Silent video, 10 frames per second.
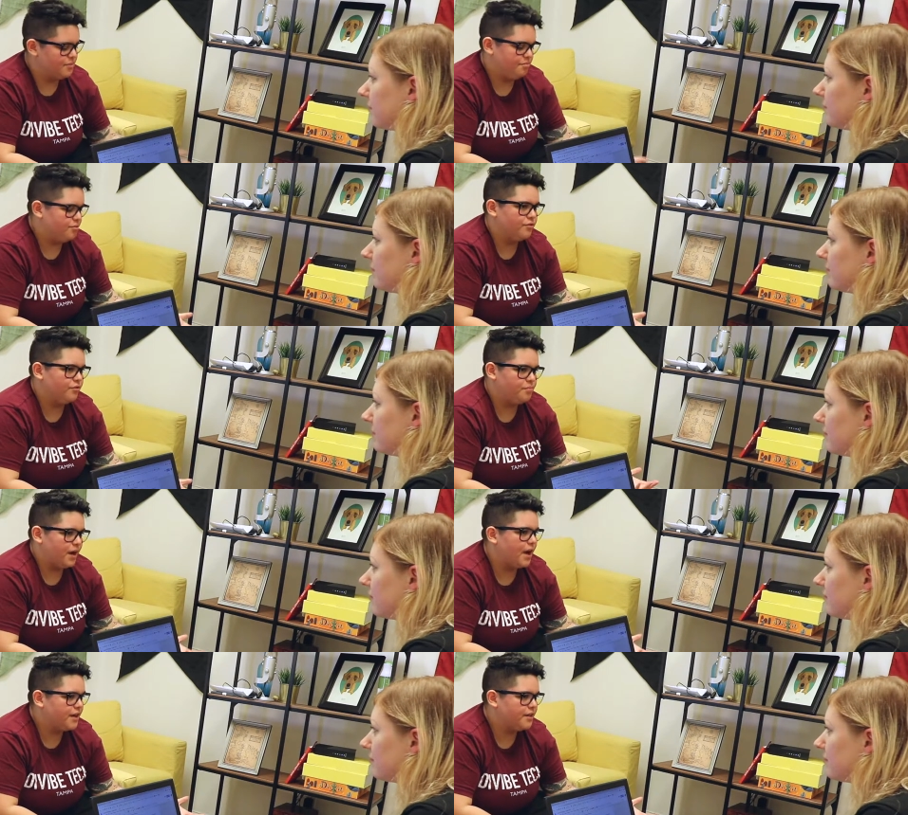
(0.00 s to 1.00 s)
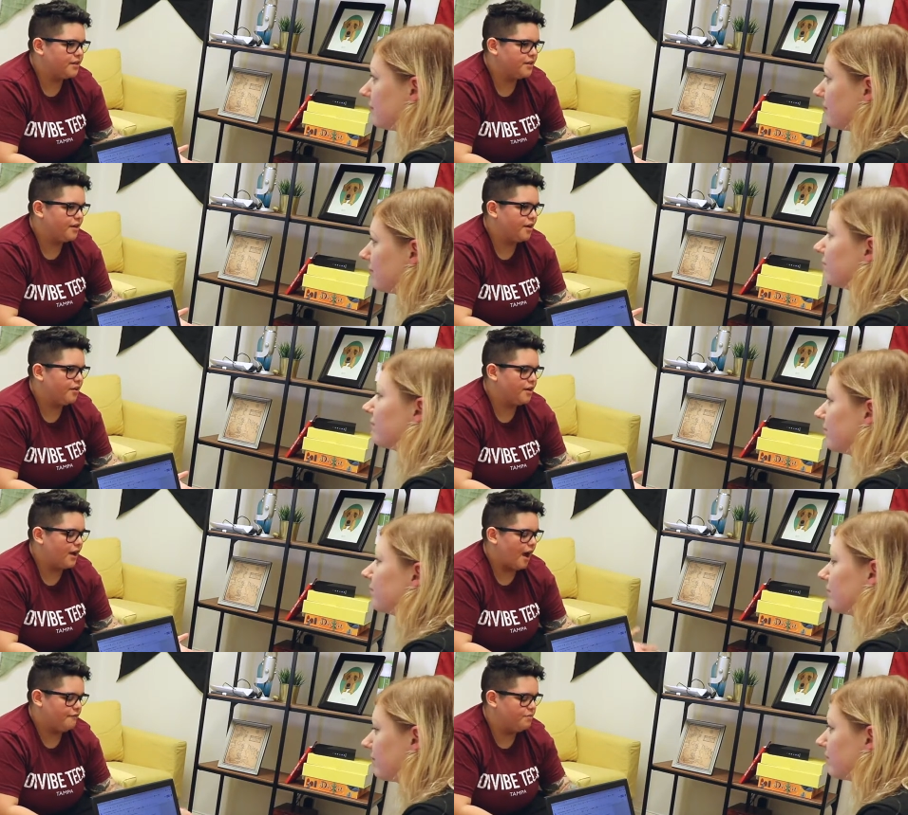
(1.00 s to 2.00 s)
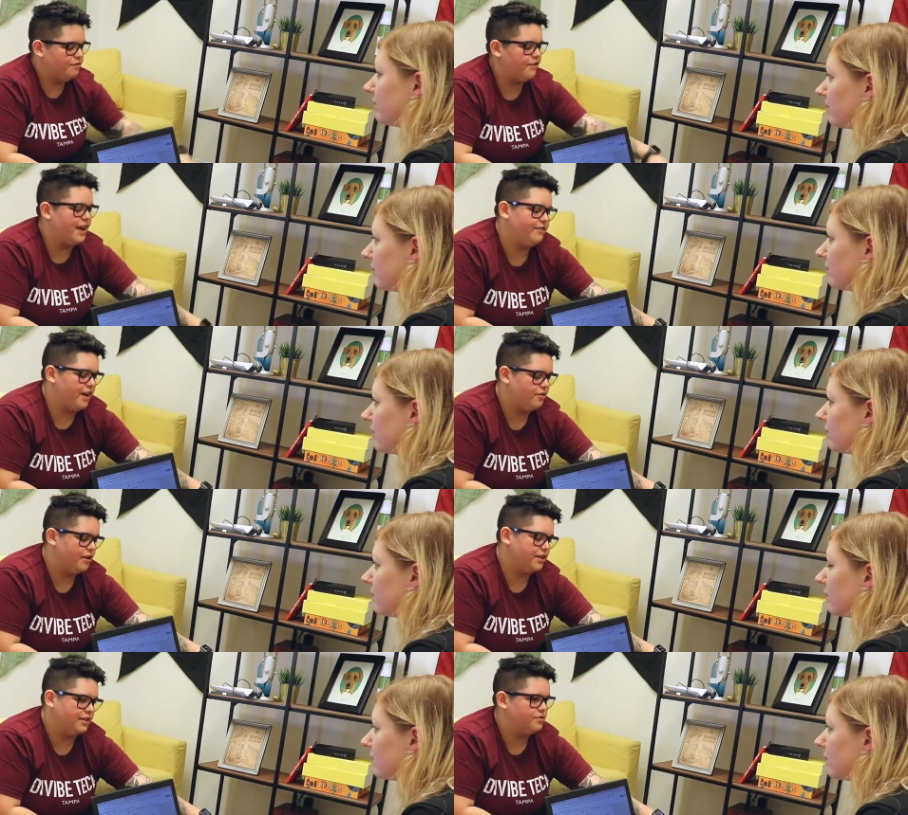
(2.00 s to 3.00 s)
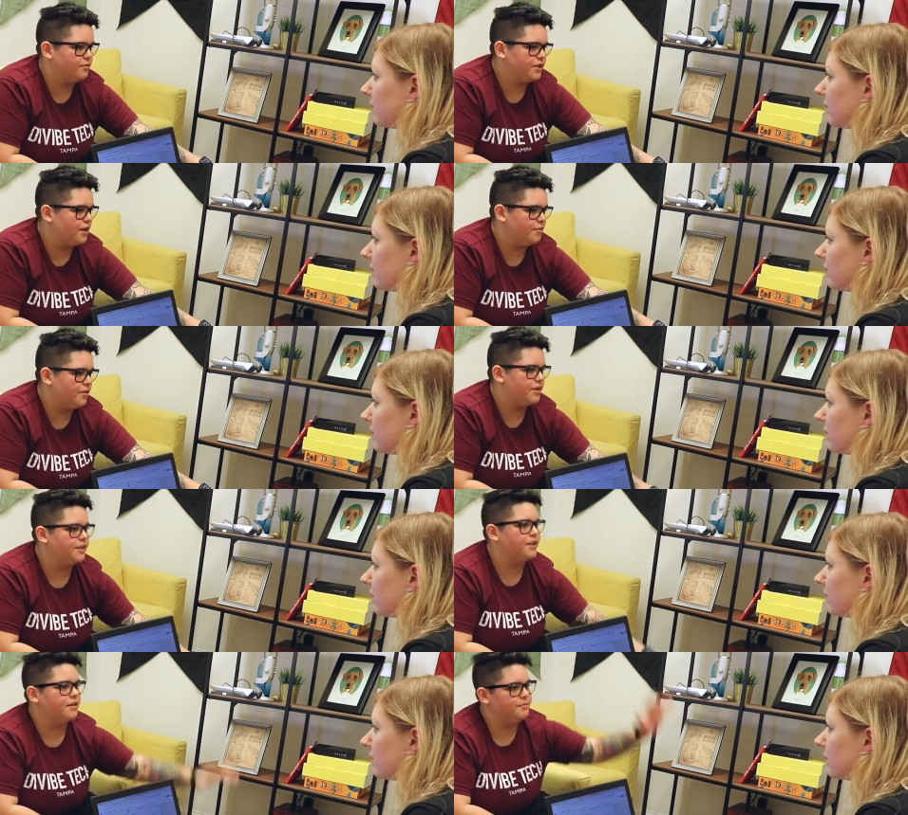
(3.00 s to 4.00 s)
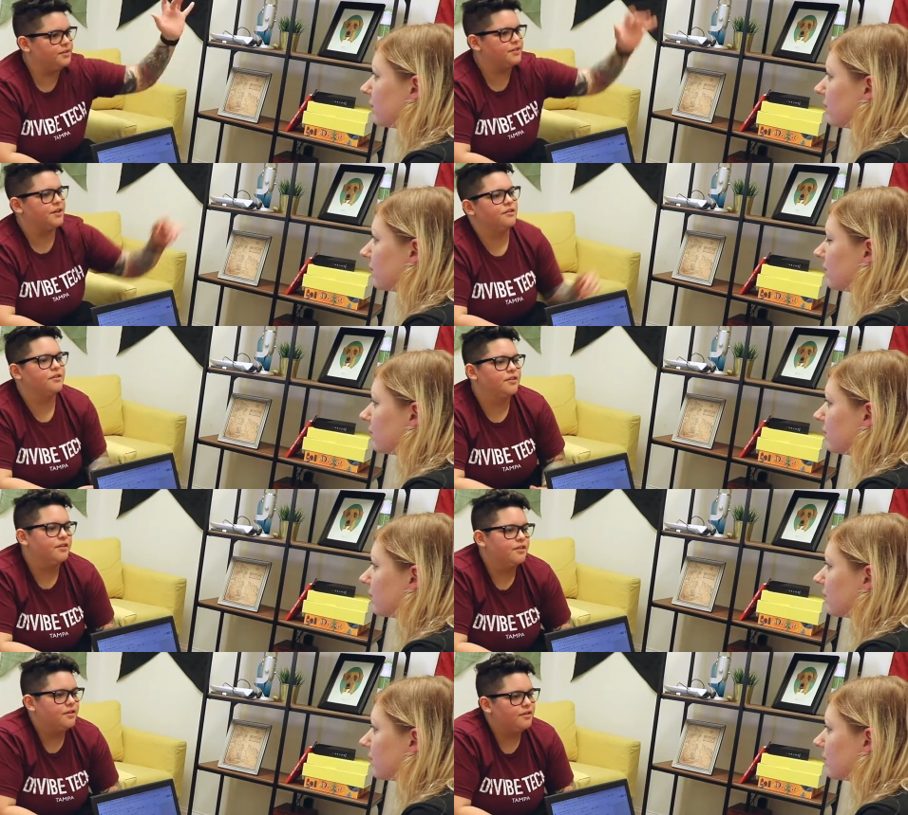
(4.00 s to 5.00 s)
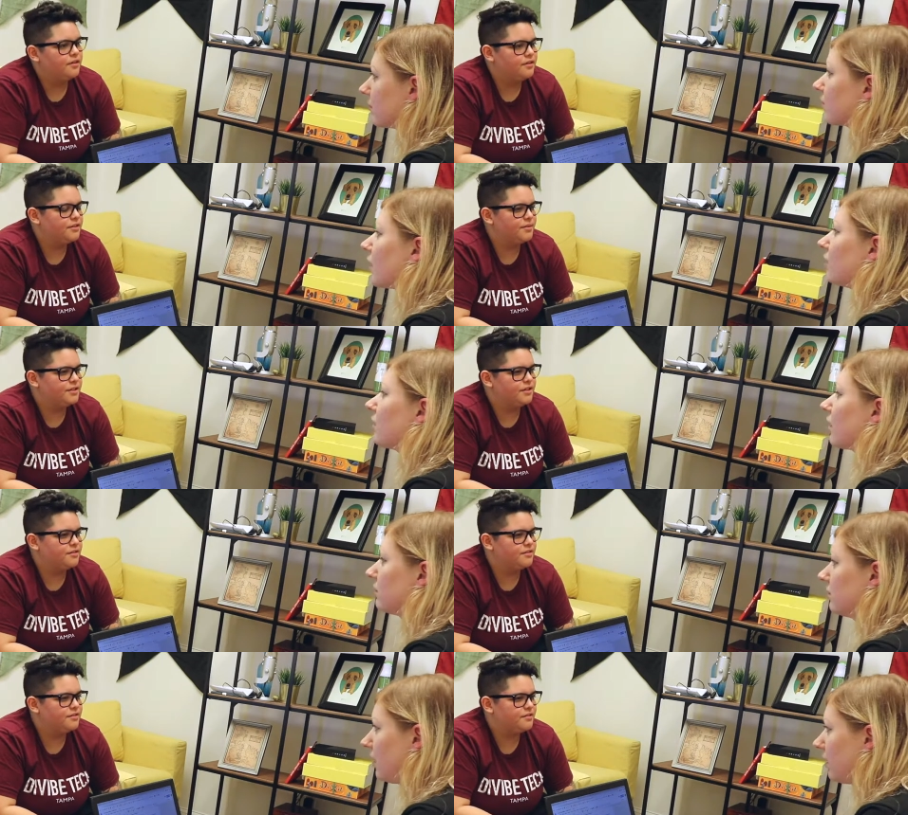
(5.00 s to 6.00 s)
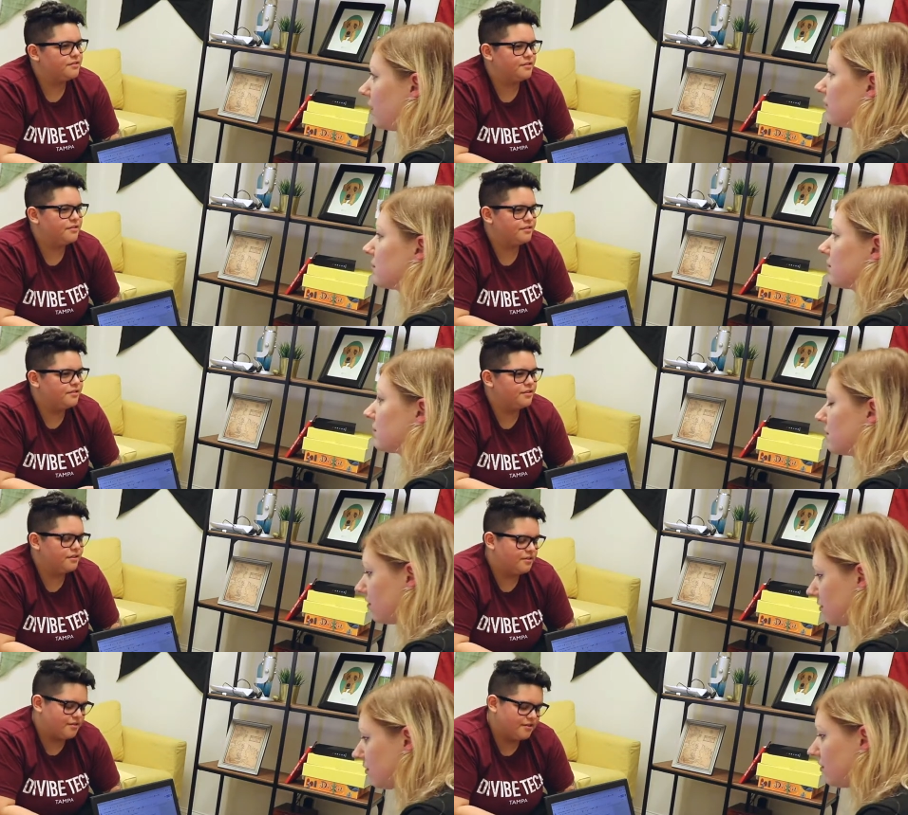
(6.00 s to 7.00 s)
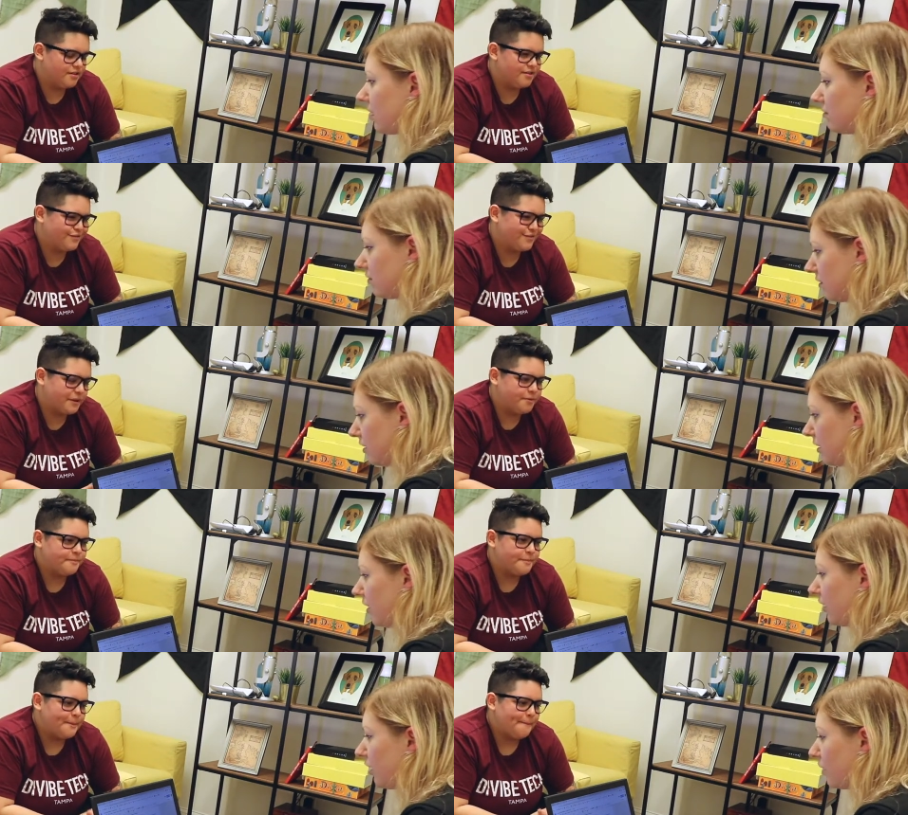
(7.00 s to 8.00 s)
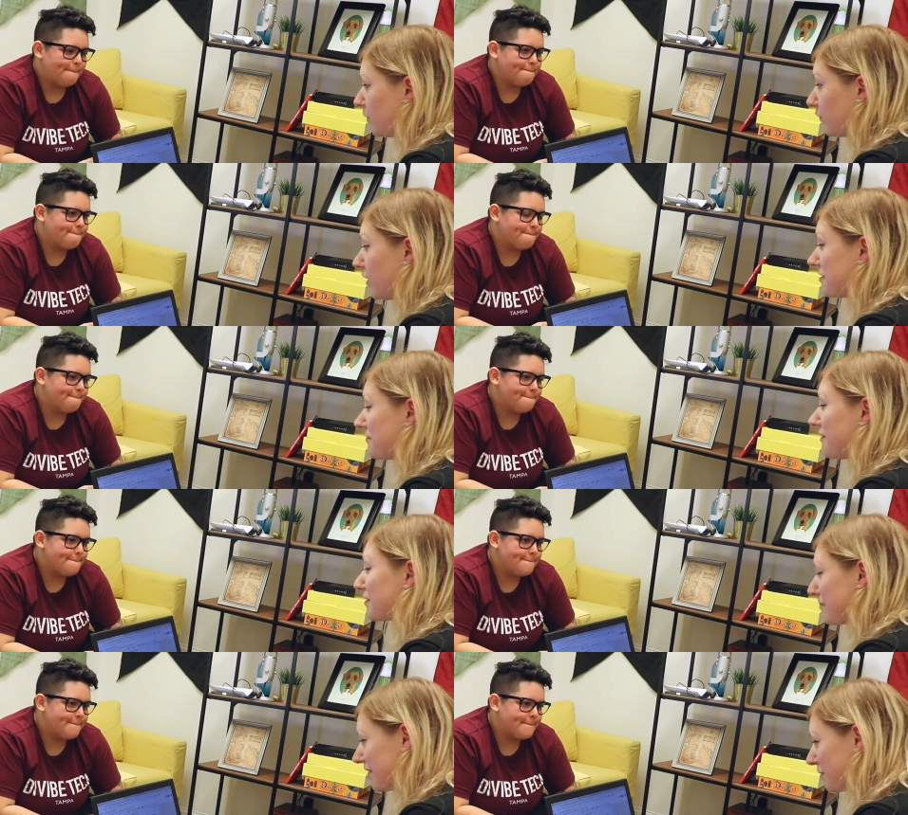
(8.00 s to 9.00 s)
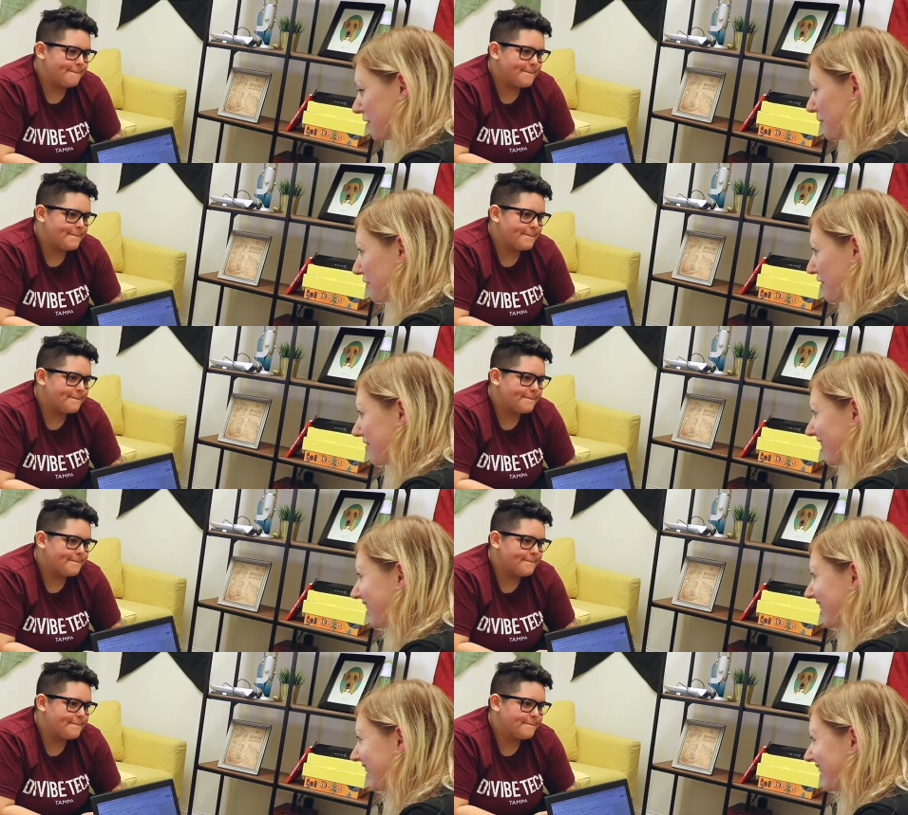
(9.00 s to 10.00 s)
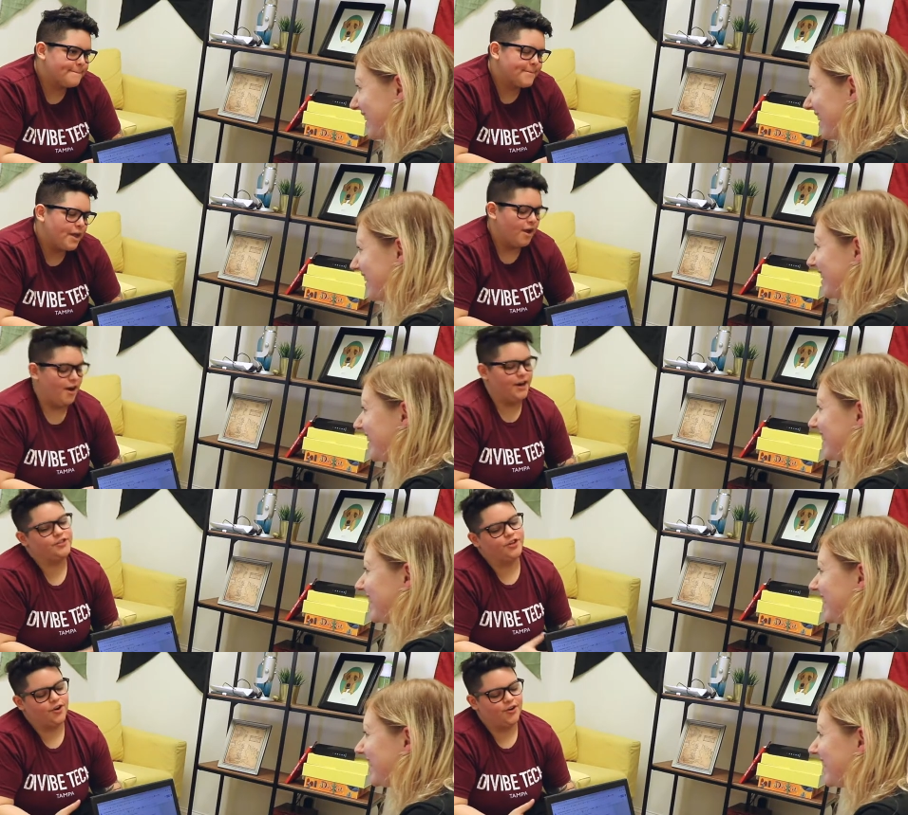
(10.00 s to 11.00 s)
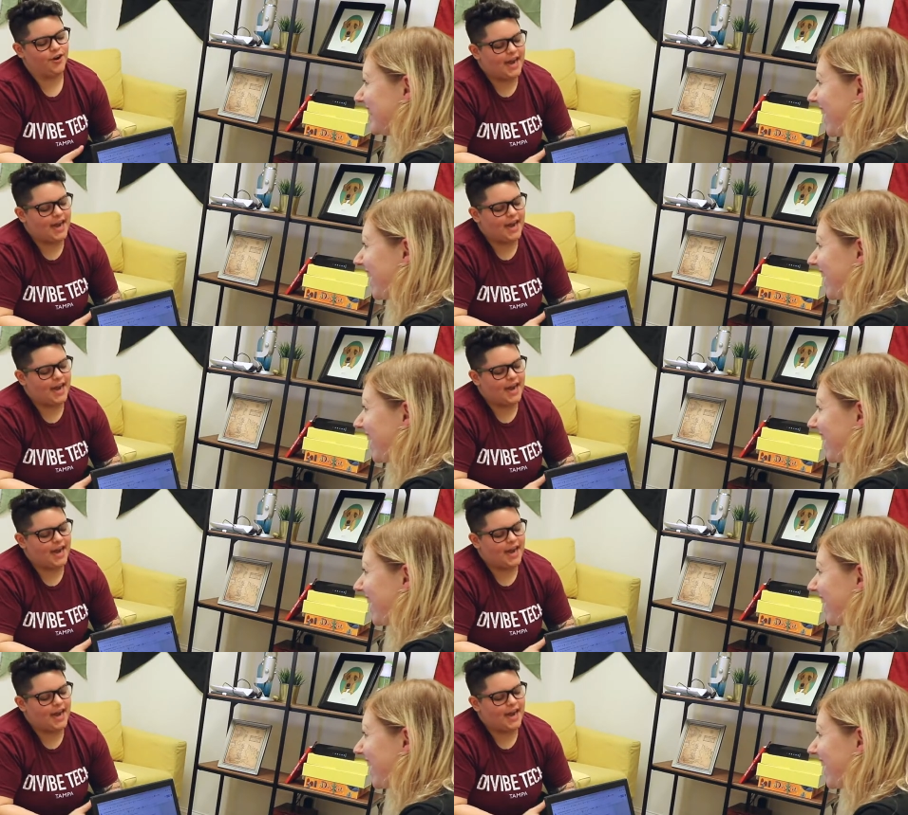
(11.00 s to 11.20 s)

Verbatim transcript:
Speaker 1: to be proof behind it. You know, I put five out and that's the one that won, and then I'm gonna scale. Does that make sense?
Speaker 2: Yeah, it does. Yeah. Okay. Um, you've done development. What are you programming?
Speaker 1: All right, so